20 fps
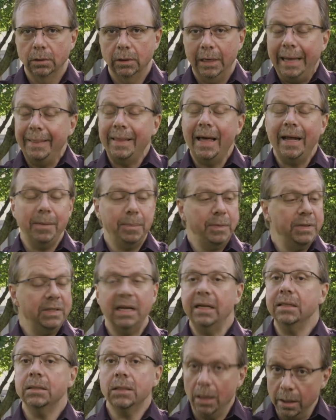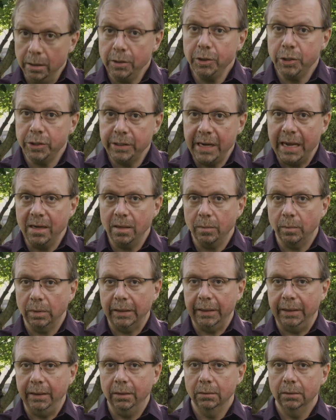and that upsets,
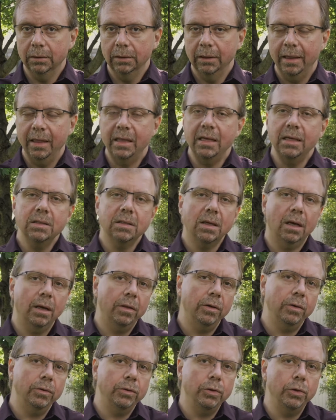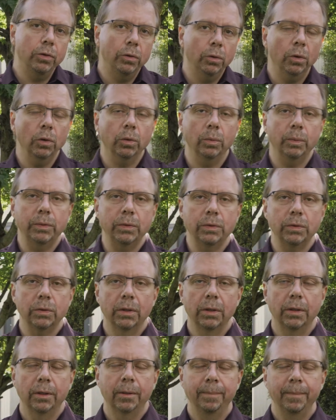understandably, these other two groups.
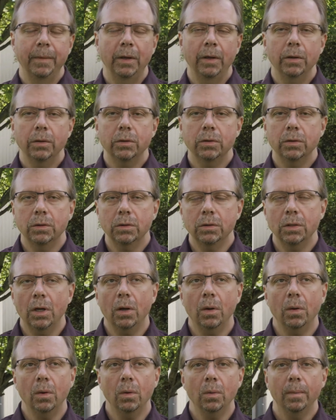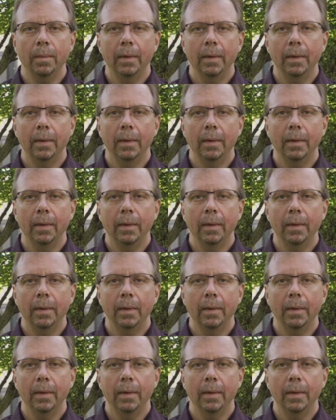So